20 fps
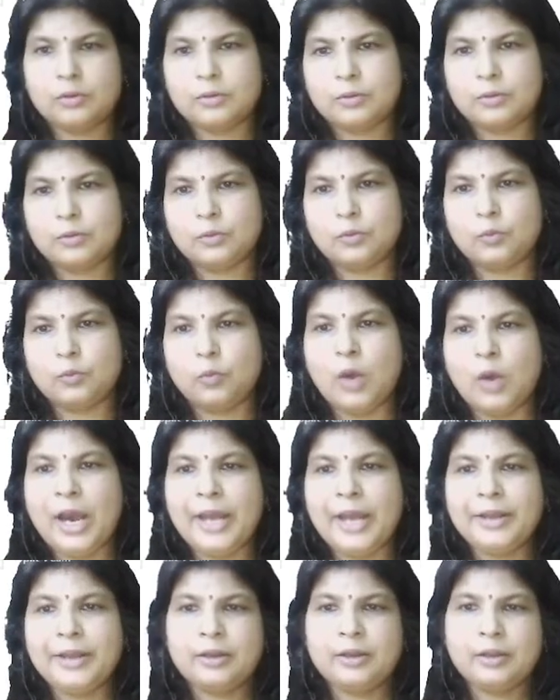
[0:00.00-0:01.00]

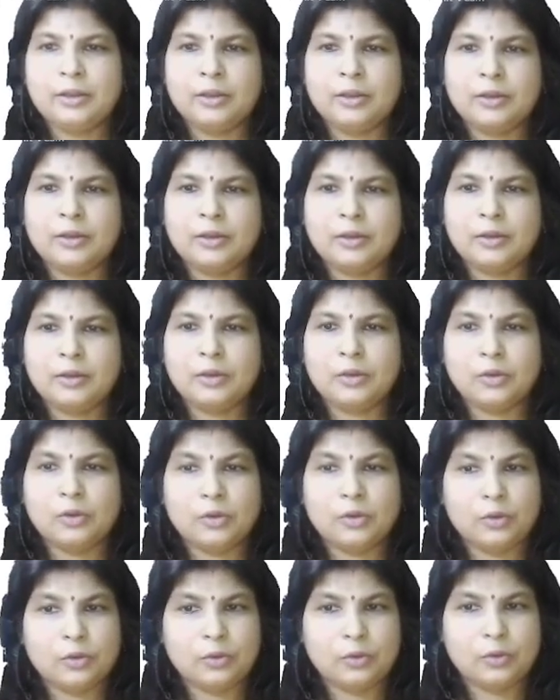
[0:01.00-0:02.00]
1
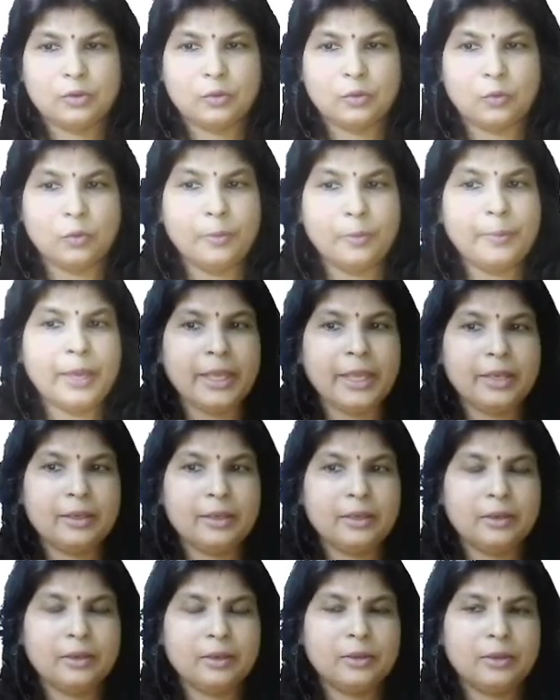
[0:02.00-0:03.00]

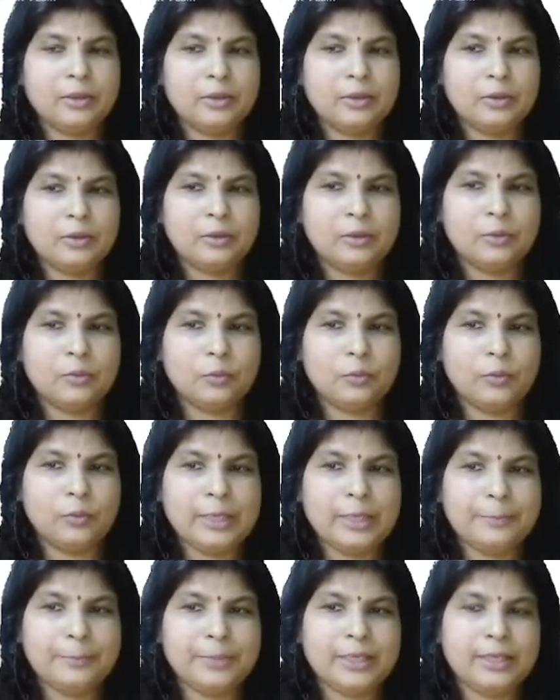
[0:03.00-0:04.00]
woman
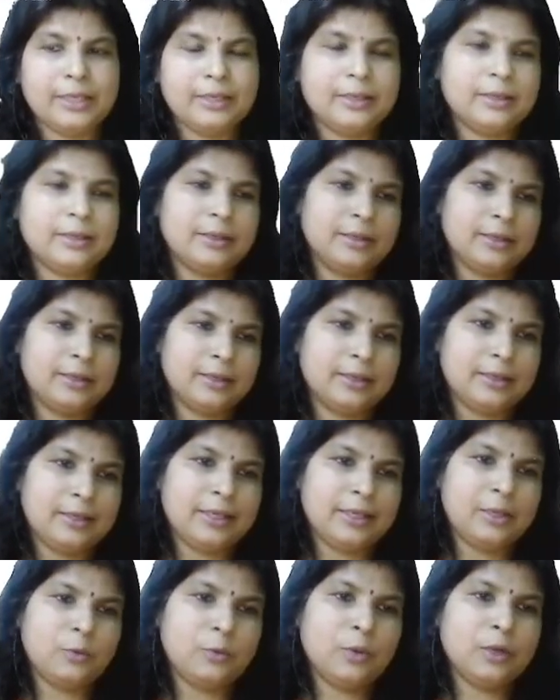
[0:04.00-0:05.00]
will be
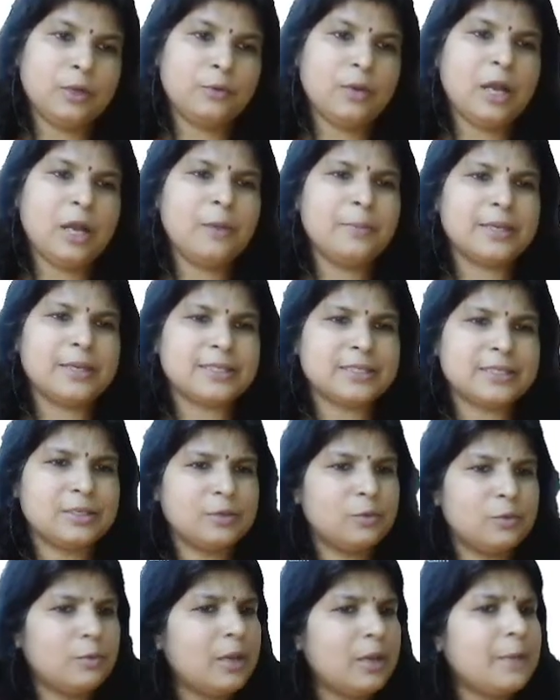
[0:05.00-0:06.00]
equal to how much?
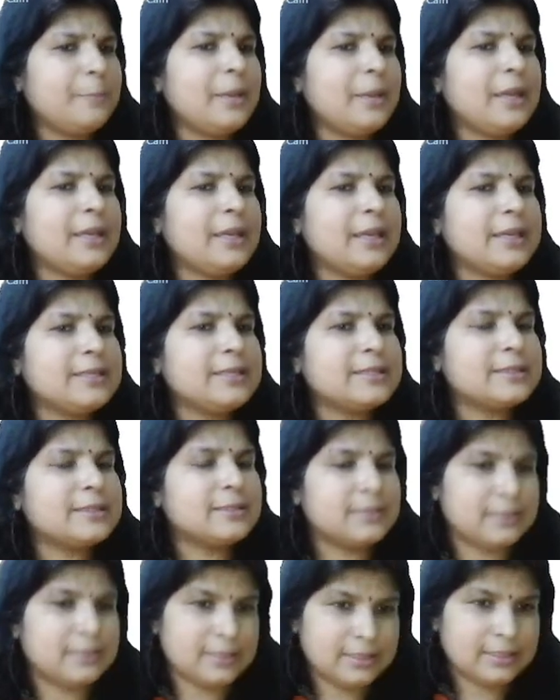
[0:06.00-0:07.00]
1 by x.
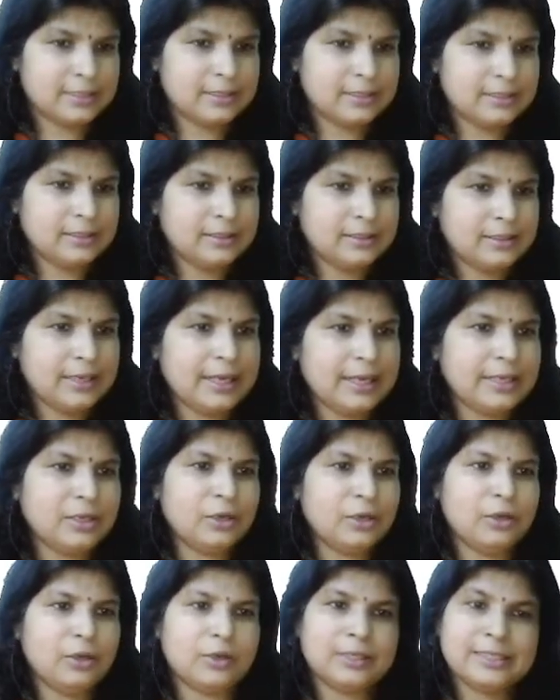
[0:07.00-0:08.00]
Correct or
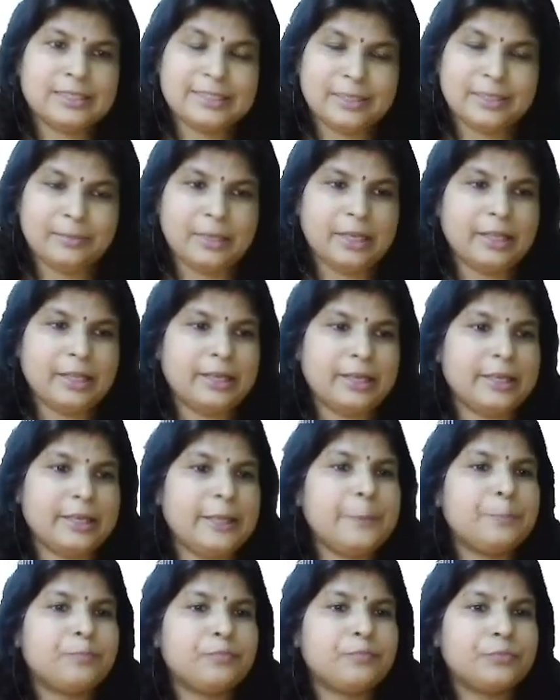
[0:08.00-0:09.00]
not?
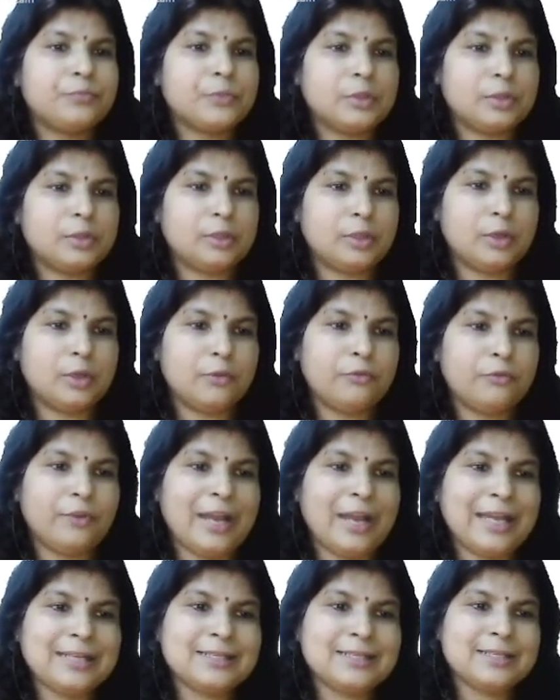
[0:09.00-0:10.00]
Similarly, the
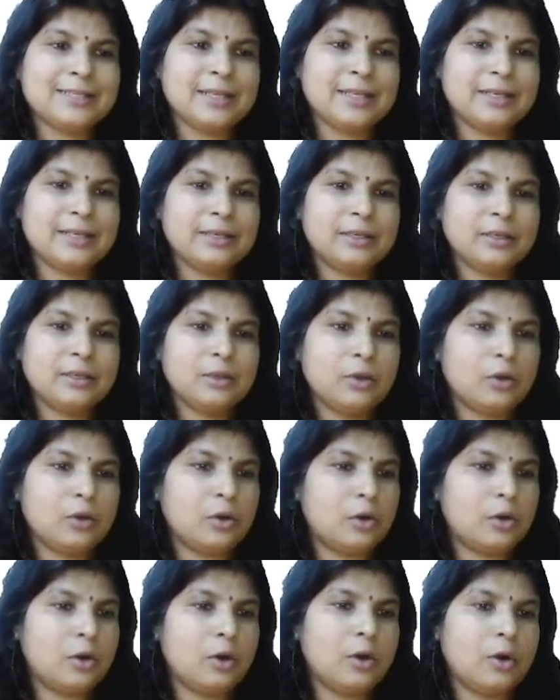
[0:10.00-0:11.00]
fraction
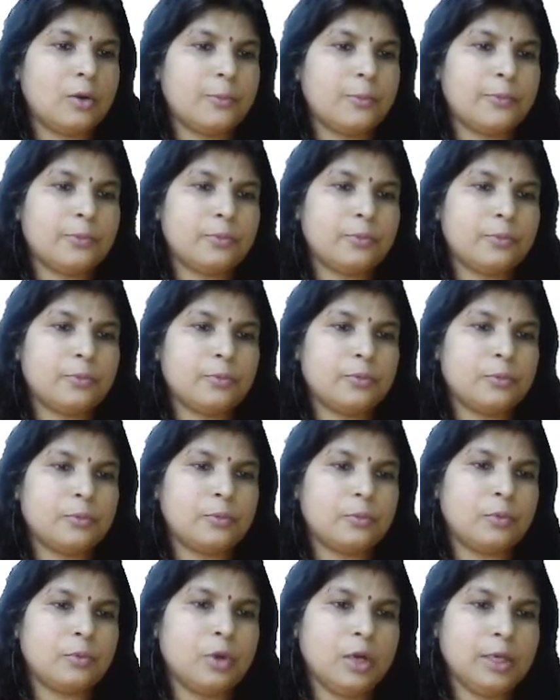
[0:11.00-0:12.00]
of
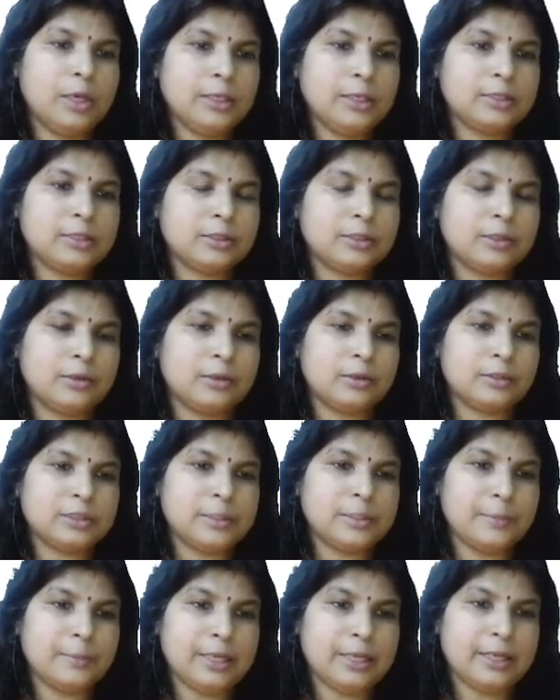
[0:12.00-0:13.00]
work,
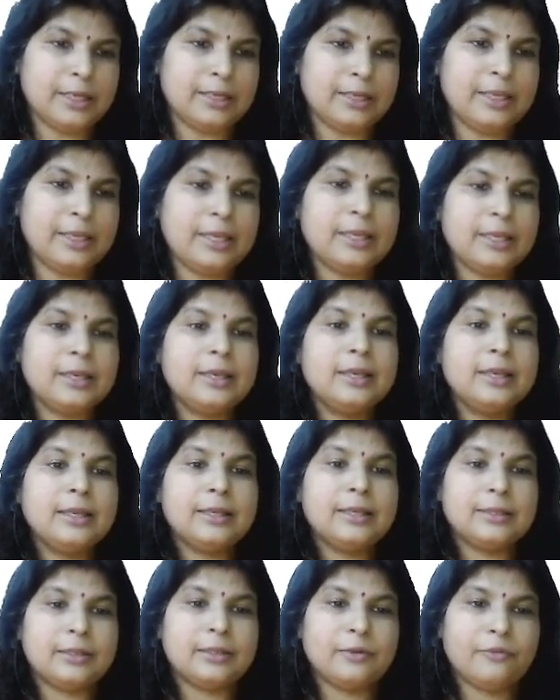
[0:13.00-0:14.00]

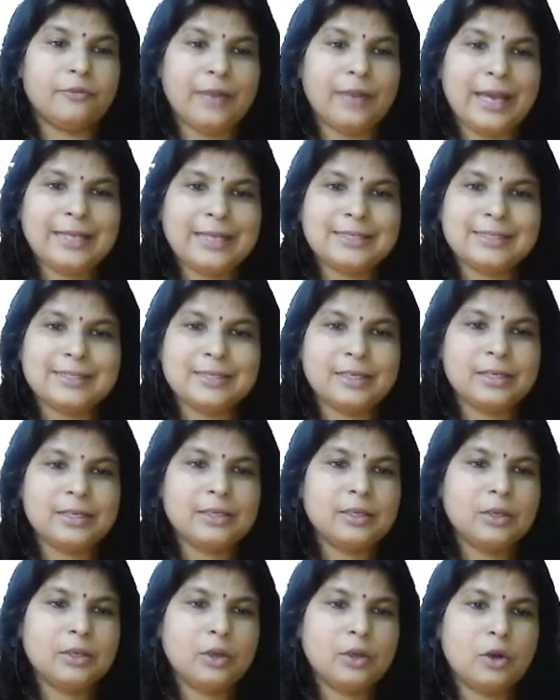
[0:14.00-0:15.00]
the
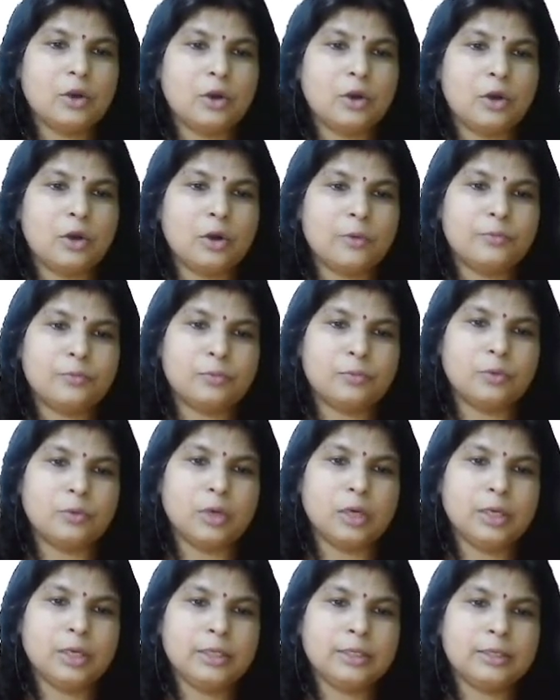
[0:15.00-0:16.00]
fraction of
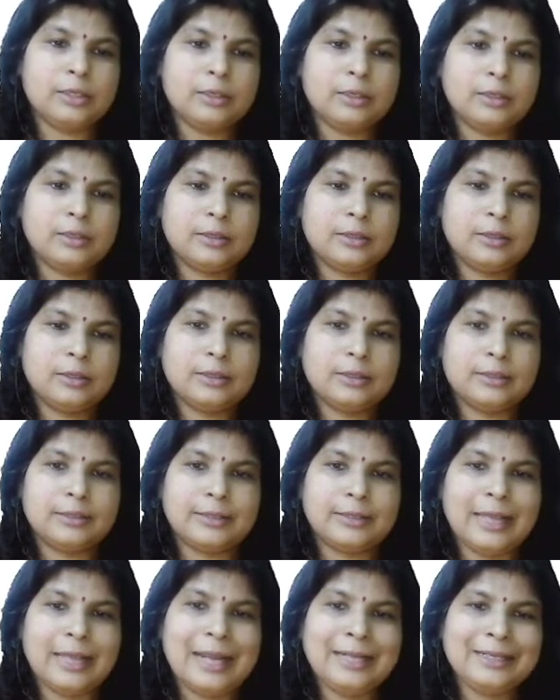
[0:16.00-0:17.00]
work
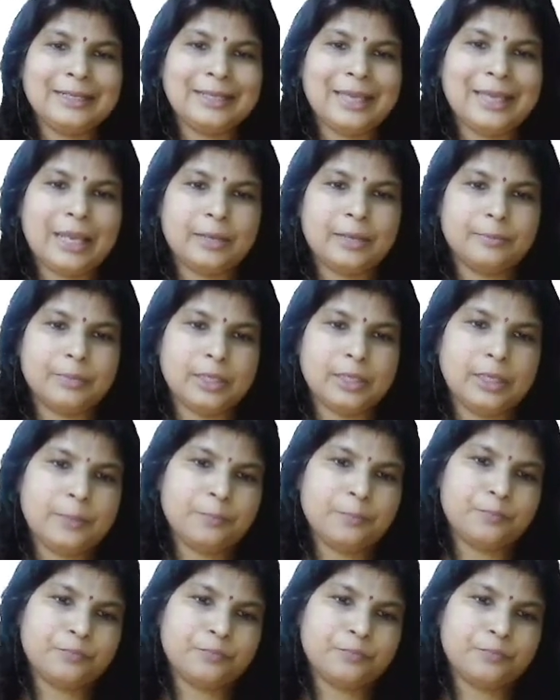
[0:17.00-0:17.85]
that can be